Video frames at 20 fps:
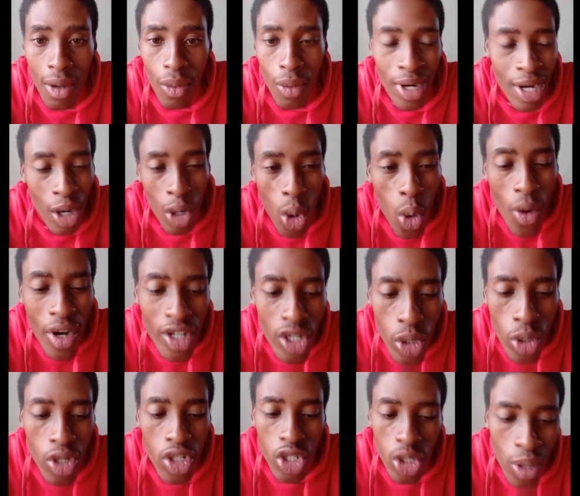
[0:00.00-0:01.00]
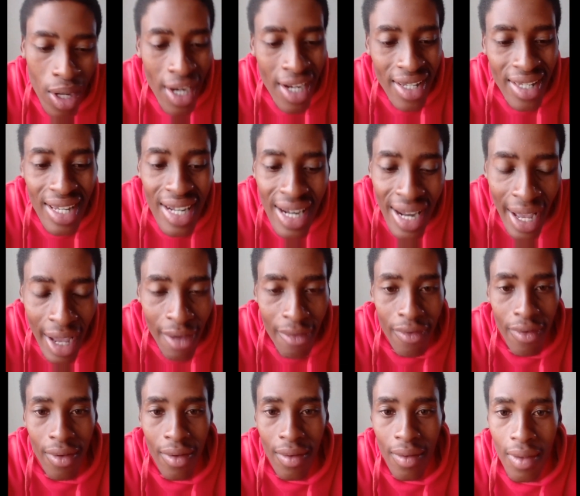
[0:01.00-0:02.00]
when you're going through your struggles in
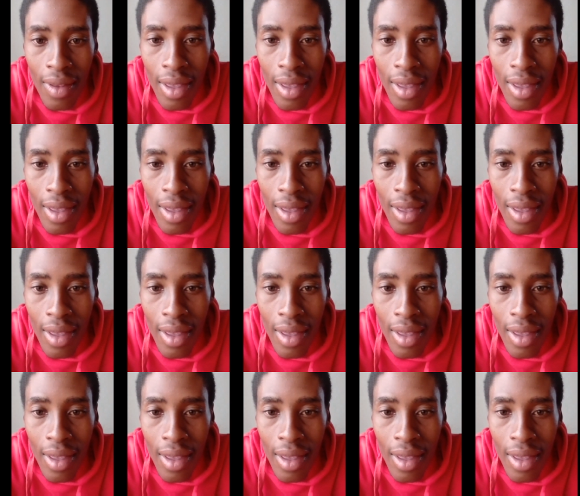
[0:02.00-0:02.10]
life,